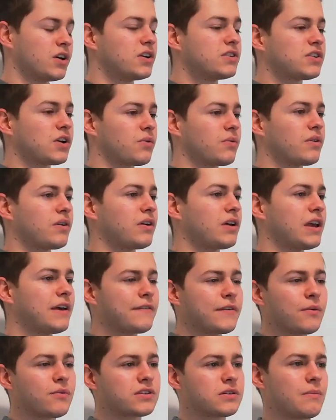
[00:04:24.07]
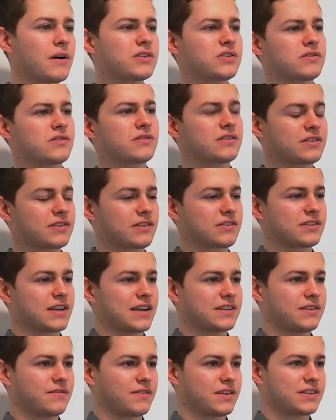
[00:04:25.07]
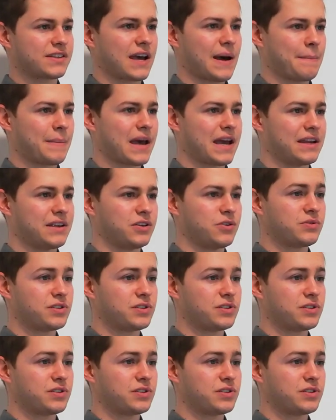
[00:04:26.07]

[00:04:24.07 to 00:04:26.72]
So, if you were to measure the success of this campaign